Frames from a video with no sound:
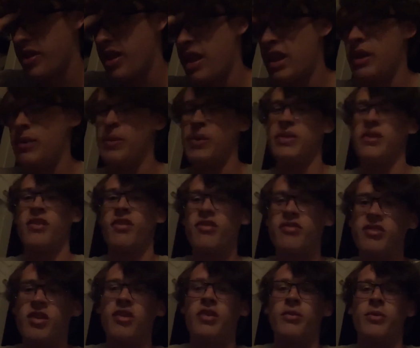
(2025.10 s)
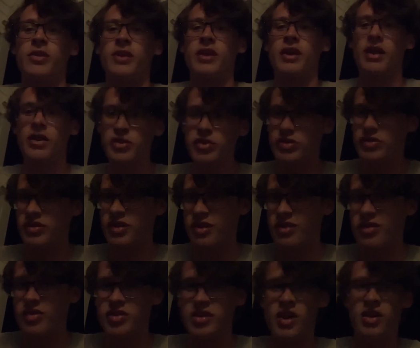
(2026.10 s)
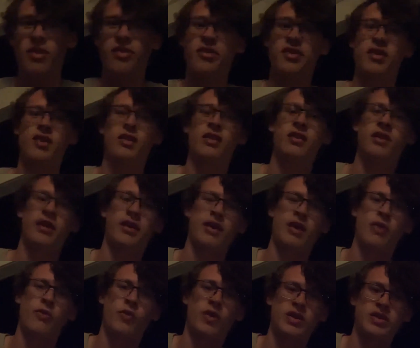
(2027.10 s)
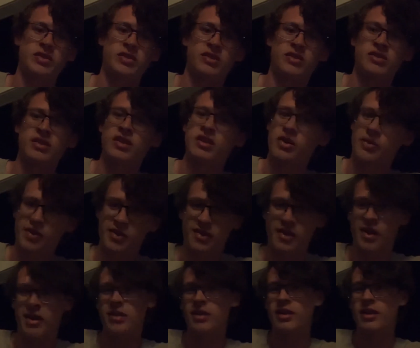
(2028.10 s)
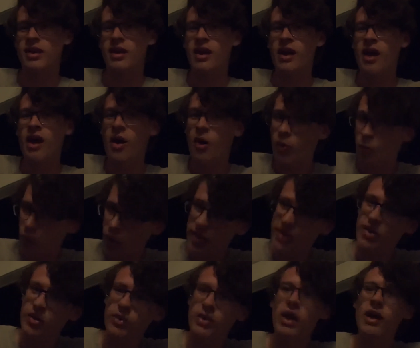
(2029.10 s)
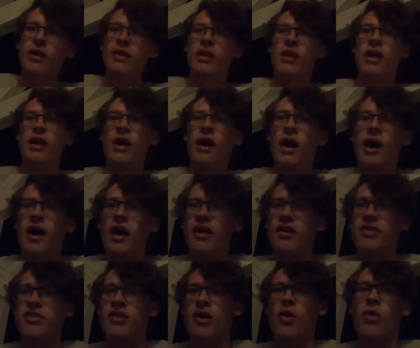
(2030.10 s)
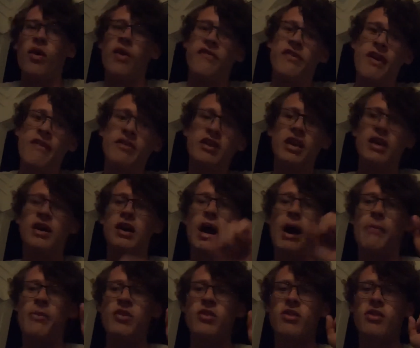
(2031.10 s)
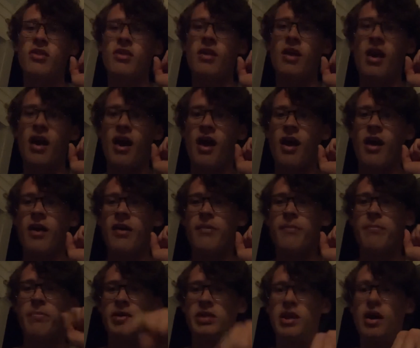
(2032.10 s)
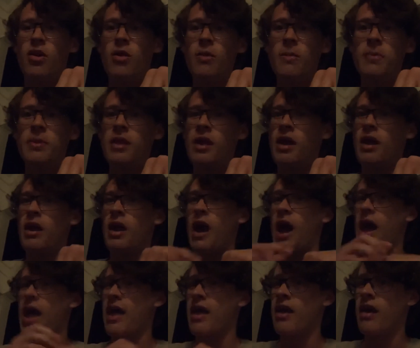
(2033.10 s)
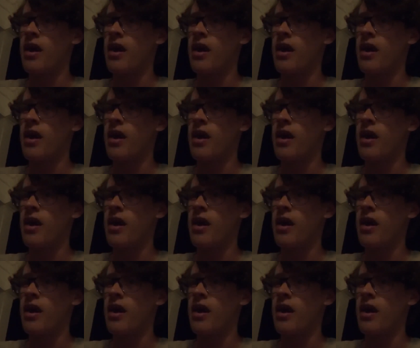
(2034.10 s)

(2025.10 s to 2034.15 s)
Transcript: anyone that's genuinely interested in the channel is going to click and watch this and know exactly what's going on. So if you have any comments below, I